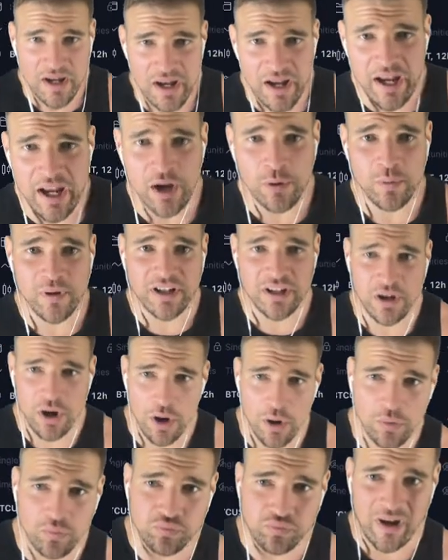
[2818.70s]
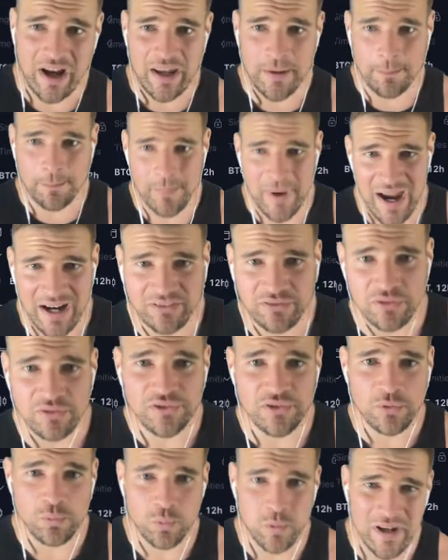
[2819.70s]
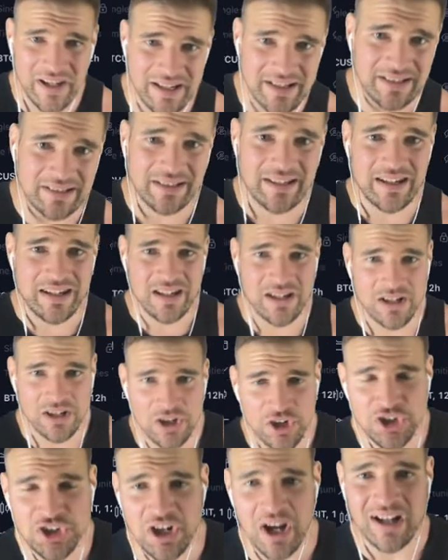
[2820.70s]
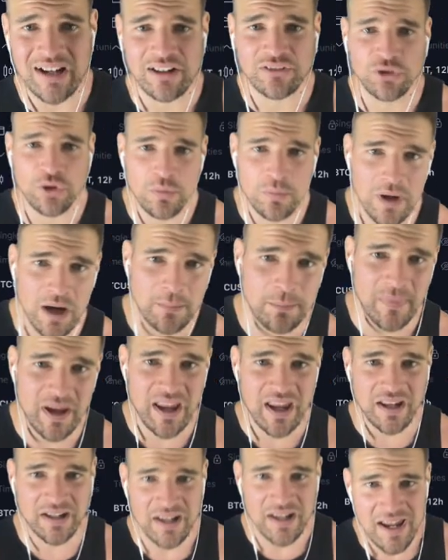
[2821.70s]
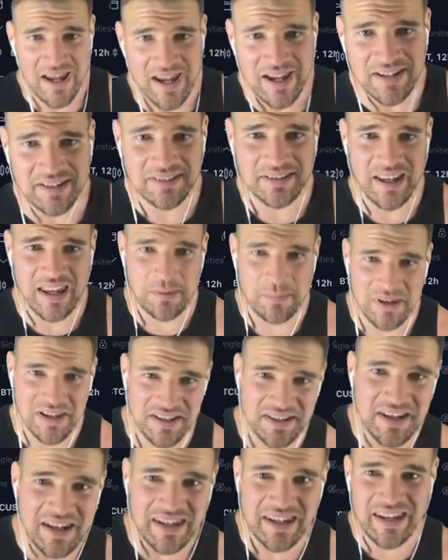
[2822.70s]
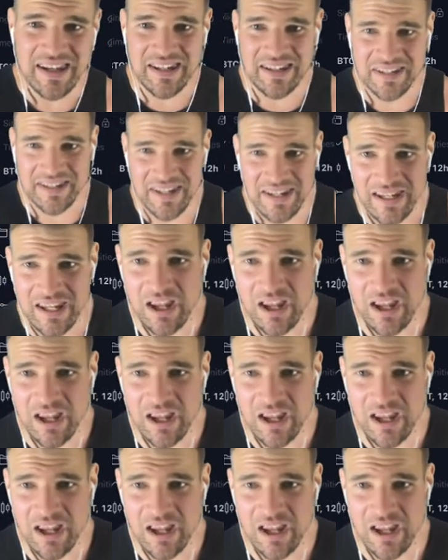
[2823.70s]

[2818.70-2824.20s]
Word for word: Here we go, right back to the weekly. Shout out to my man, his name is Iki.